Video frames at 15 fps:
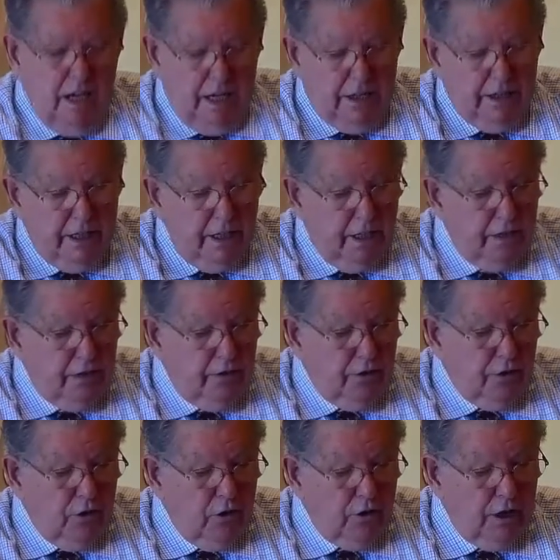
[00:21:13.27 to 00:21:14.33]
And then the
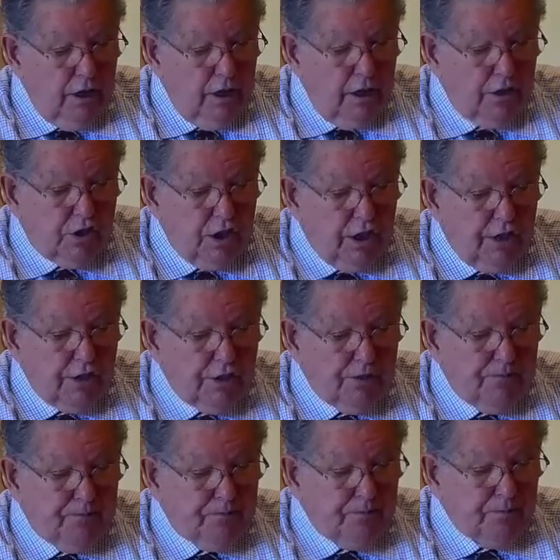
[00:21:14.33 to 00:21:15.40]
third thing he
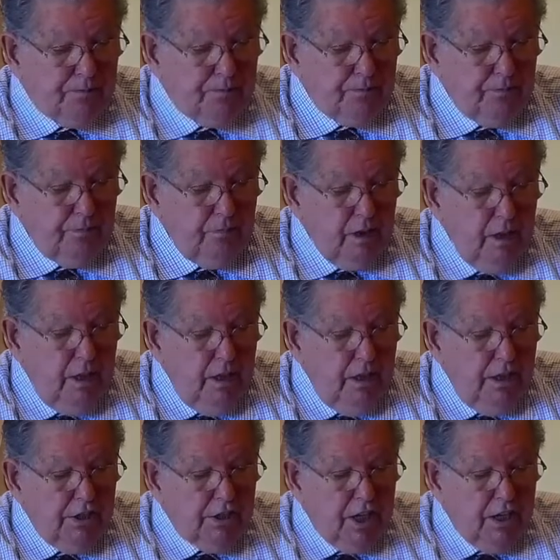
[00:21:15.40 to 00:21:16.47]
says
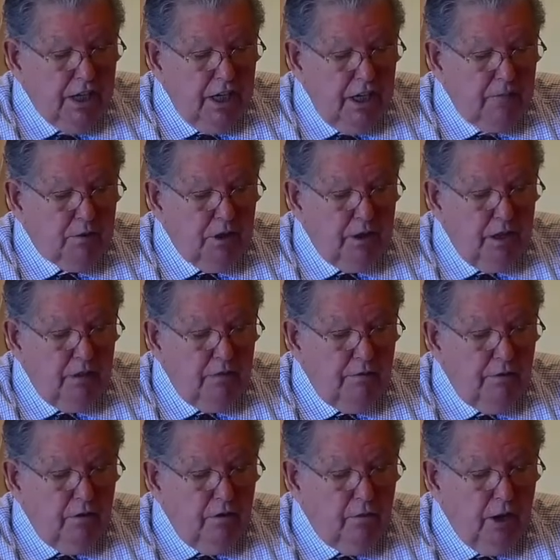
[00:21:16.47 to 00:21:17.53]
is, I came to give
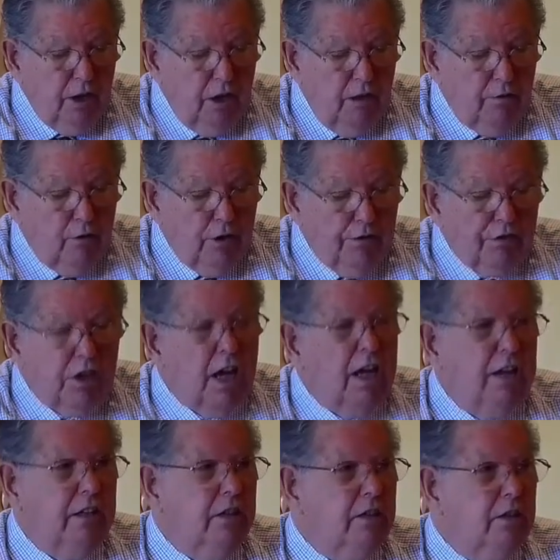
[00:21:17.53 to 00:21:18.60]
recovery of sight
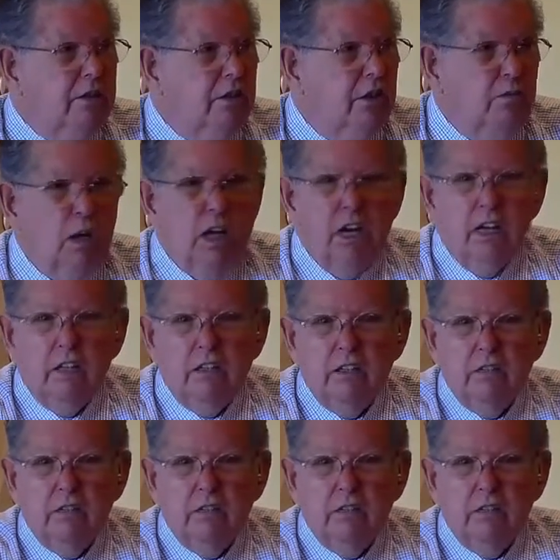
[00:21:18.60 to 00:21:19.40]
to the blind.